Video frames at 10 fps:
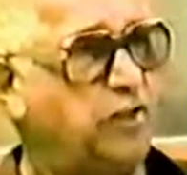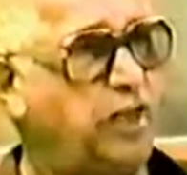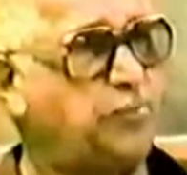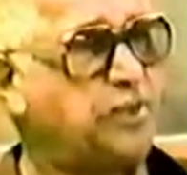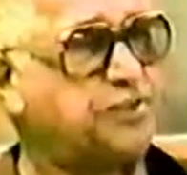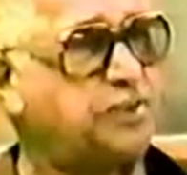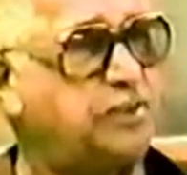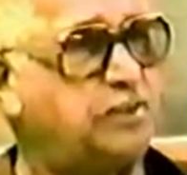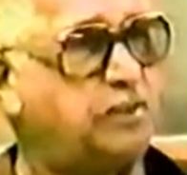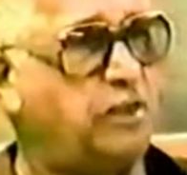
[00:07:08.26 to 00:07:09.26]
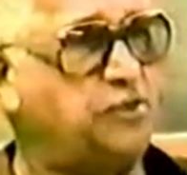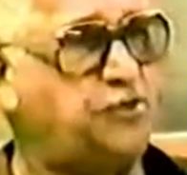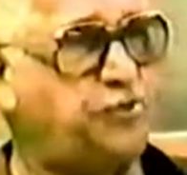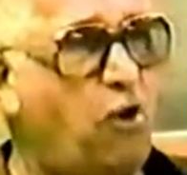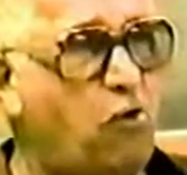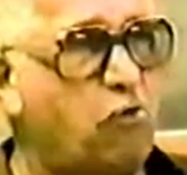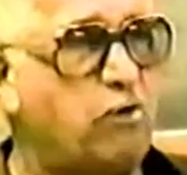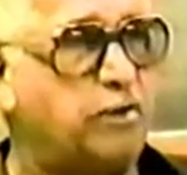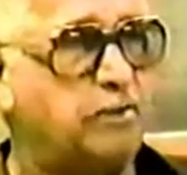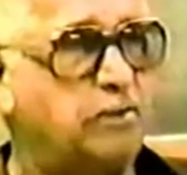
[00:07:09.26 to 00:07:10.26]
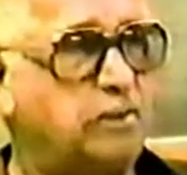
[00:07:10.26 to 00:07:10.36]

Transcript: It was controlled